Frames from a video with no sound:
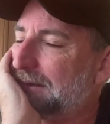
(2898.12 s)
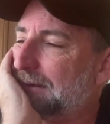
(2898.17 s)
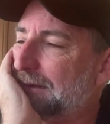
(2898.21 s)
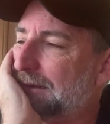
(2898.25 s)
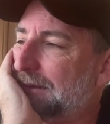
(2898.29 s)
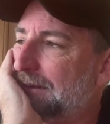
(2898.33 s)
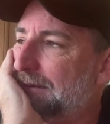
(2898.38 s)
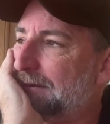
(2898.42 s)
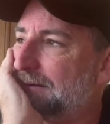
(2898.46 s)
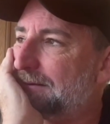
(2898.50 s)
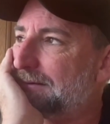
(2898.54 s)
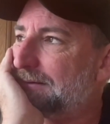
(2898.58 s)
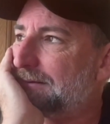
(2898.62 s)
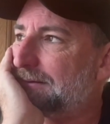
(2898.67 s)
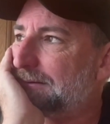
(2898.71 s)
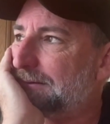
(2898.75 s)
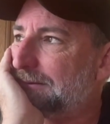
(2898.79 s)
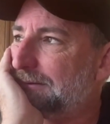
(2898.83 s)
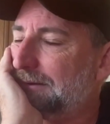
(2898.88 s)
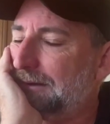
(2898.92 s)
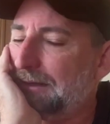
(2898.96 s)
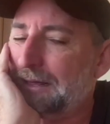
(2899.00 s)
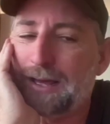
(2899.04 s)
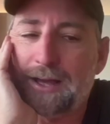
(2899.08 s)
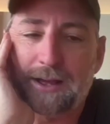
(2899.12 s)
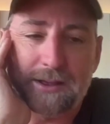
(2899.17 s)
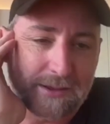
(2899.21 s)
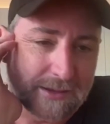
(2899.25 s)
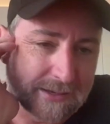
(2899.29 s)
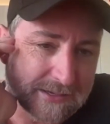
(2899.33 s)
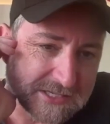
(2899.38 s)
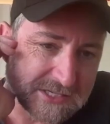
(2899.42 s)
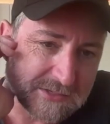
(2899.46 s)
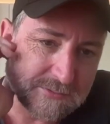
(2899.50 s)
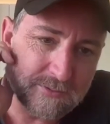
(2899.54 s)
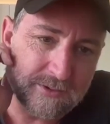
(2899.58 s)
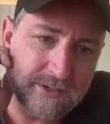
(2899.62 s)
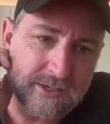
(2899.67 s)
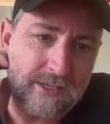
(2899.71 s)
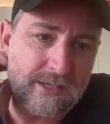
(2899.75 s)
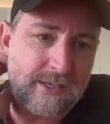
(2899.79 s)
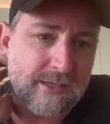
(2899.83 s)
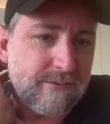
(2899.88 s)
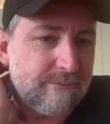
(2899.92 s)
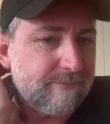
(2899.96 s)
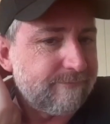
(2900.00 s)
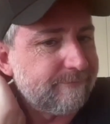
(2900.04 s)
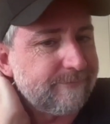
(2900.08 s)
it's
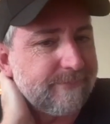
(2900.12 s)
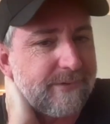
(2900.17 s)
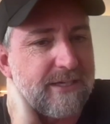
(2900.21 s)
really